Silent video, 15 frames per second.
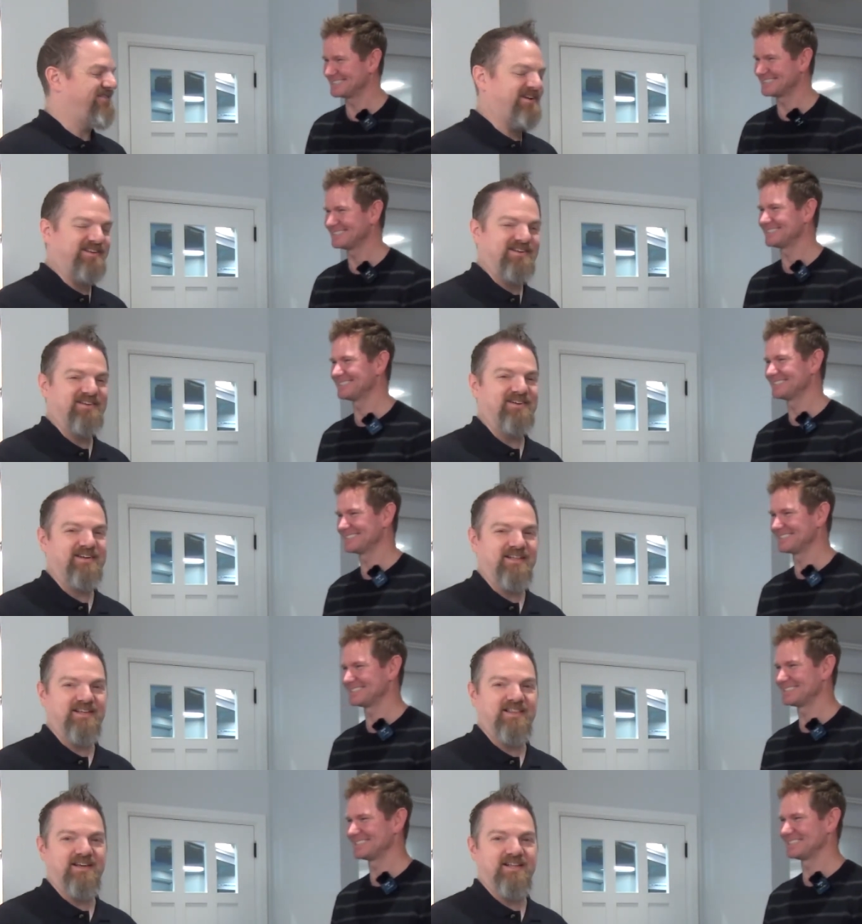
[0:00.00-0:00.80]
Speaker 1: right. No,
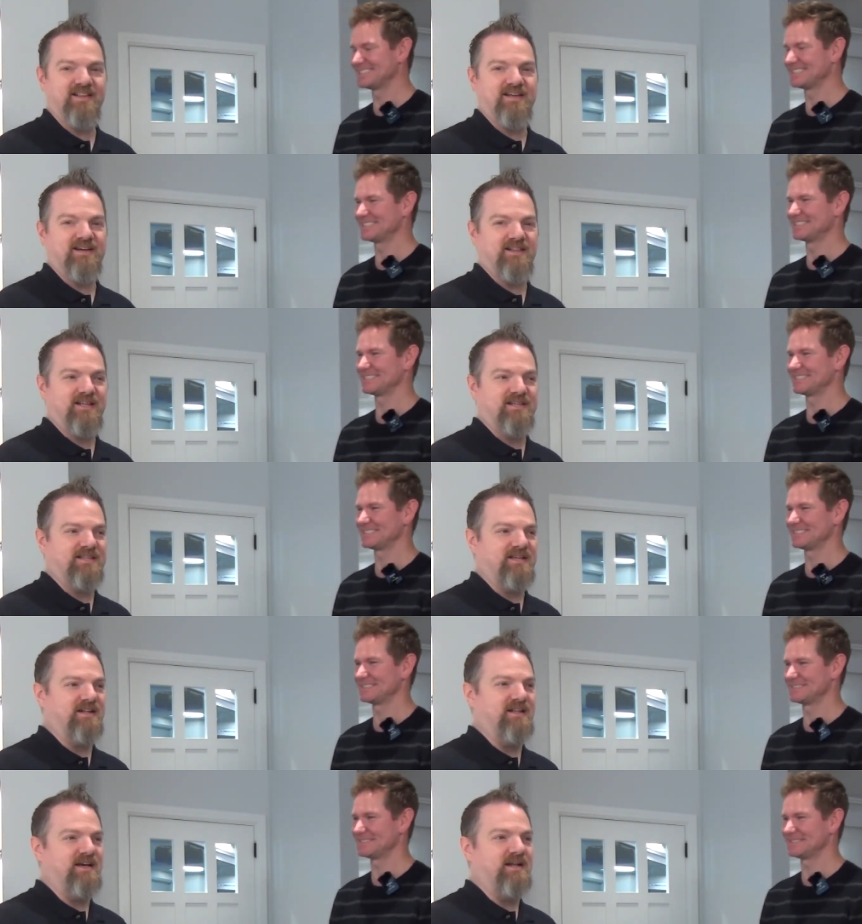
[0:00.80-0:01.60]
I, I, I like
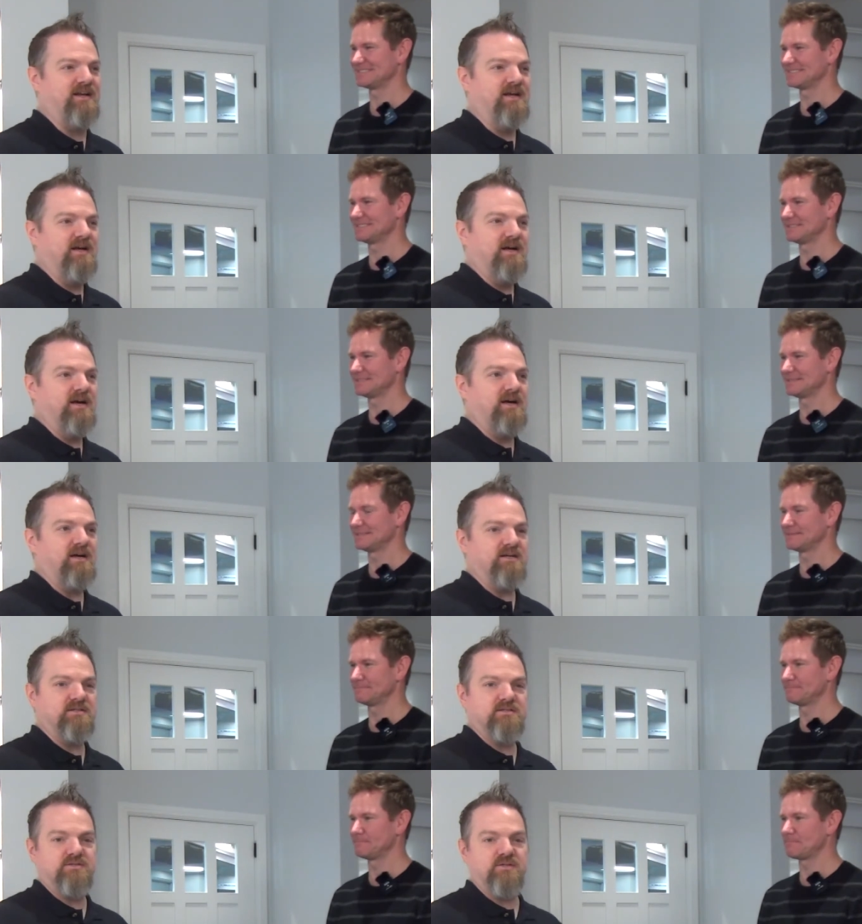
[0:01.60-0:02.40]
that a lot.
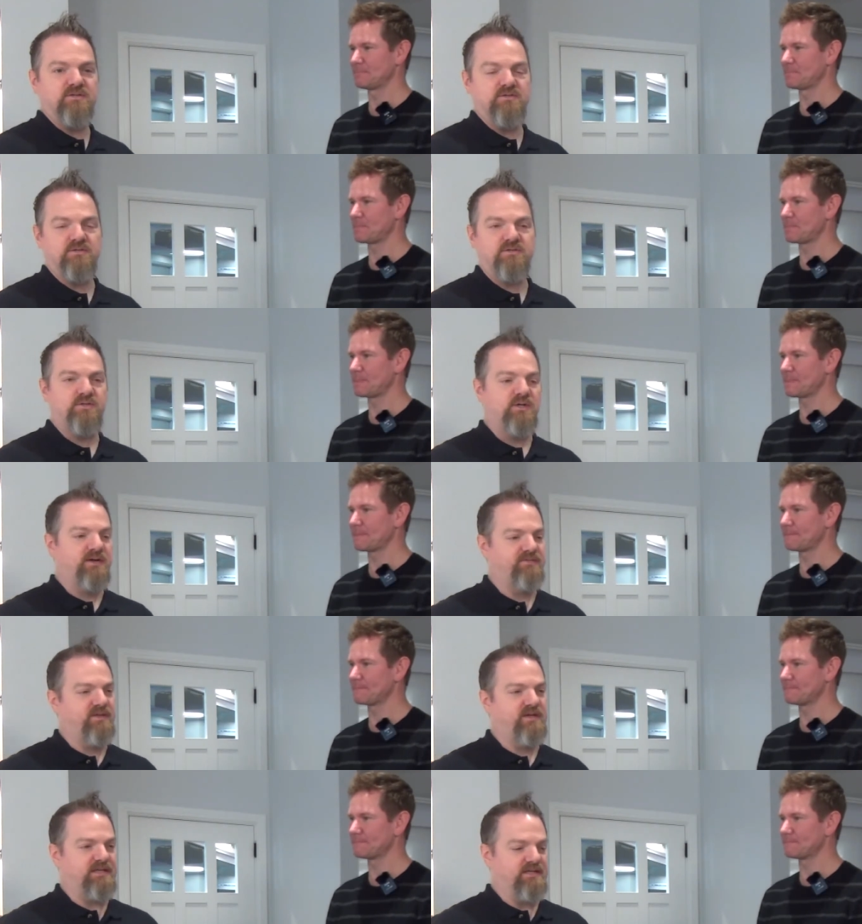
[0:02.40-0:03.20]
Uh, so do you
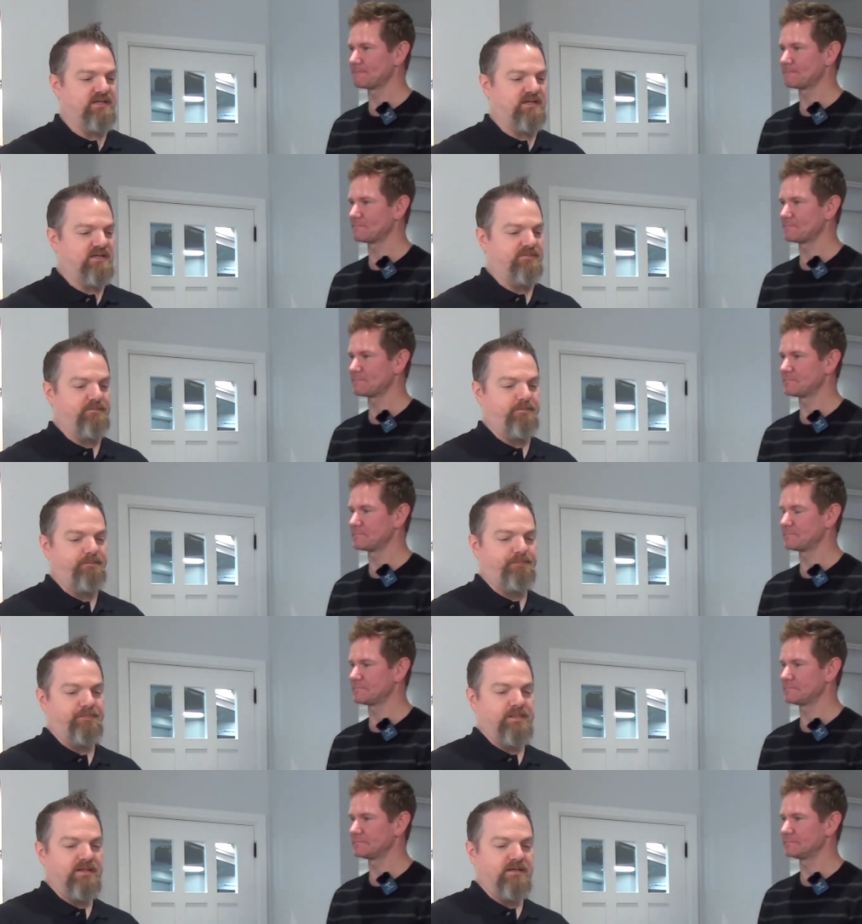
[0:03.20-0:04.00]
have like a,
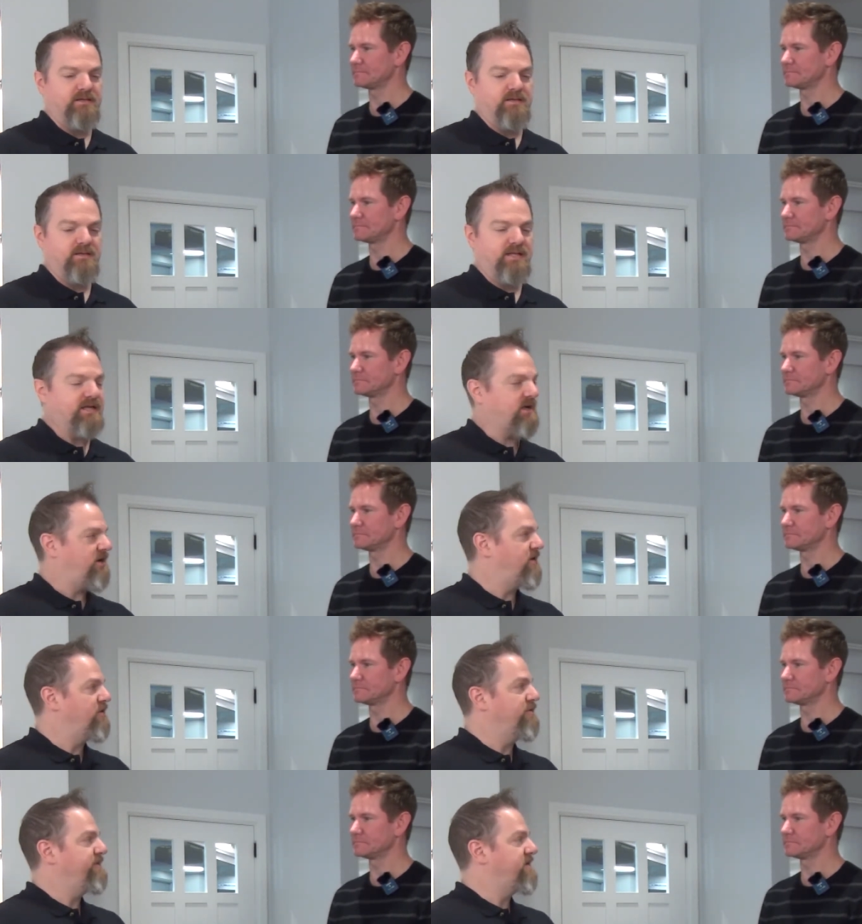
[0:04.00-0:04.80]
like a
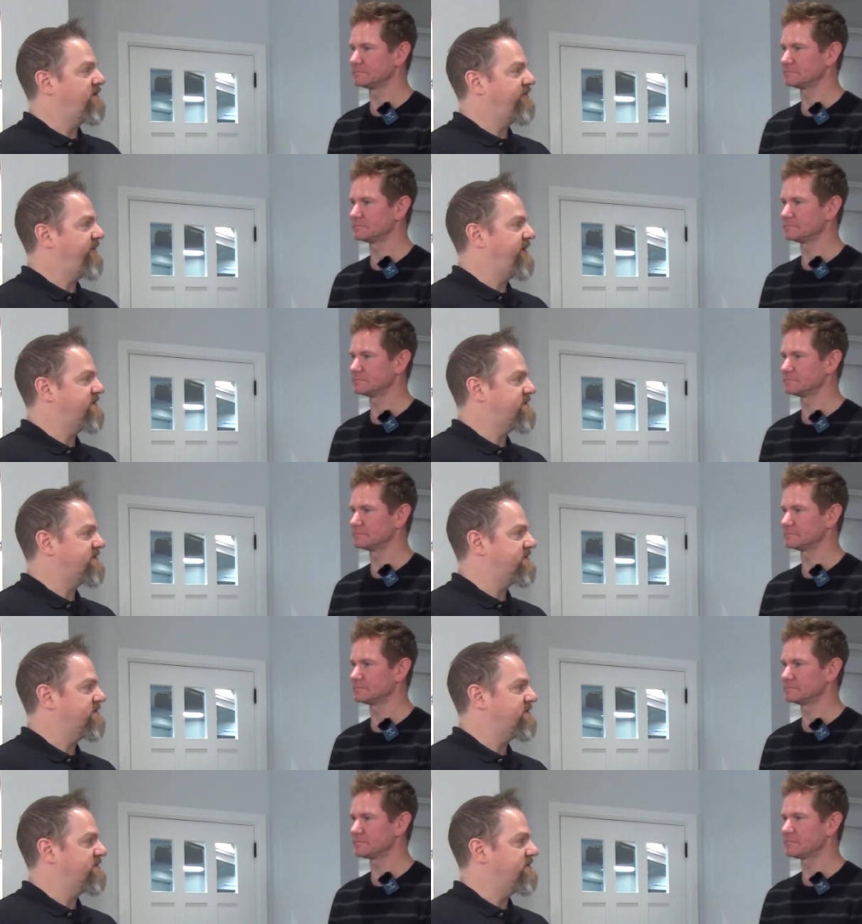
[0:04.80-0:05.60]
home
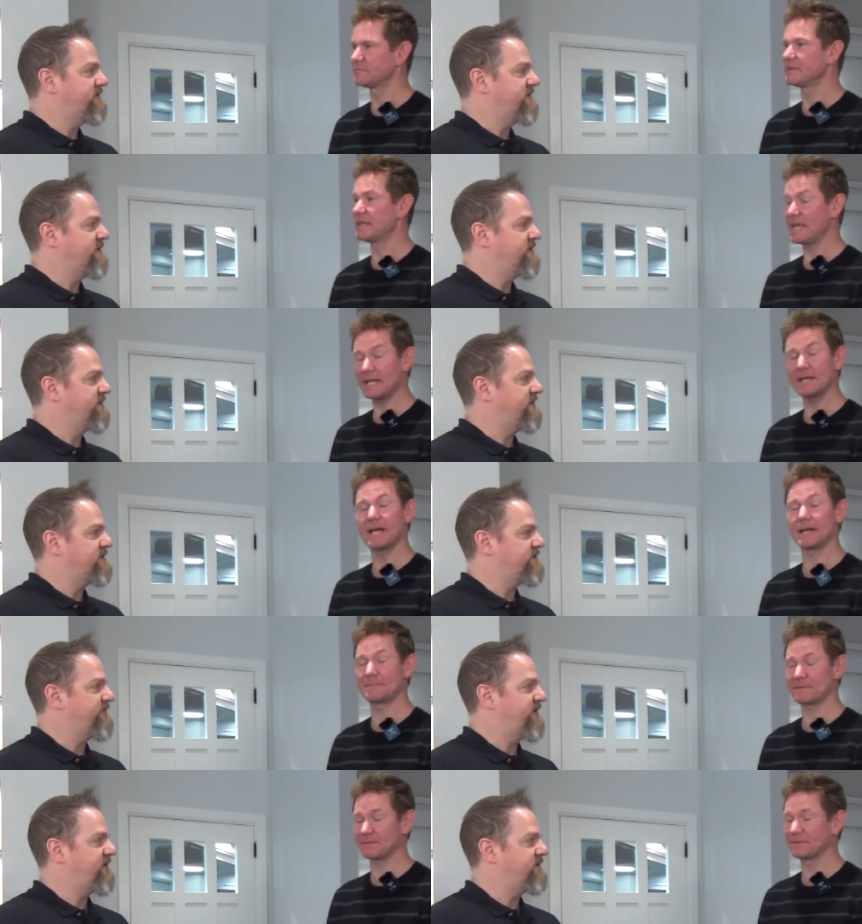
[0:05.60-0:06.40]
interface?
Speaker 2: You know, yeah,
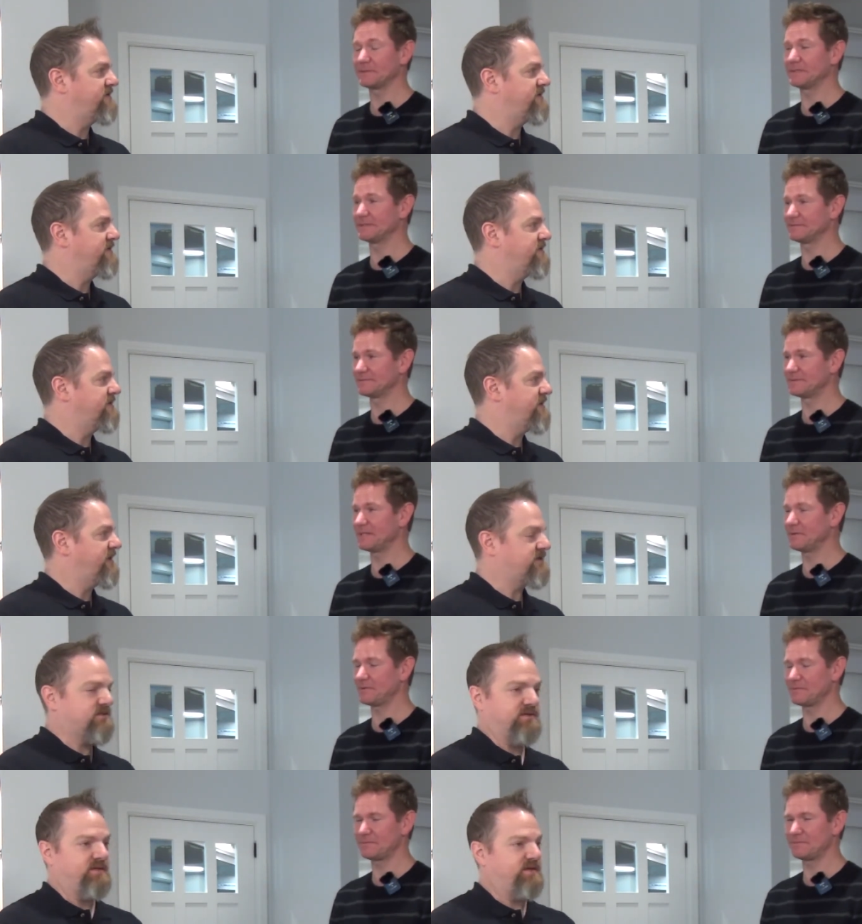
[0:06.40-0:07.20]
absolutely. Yeah, is, that,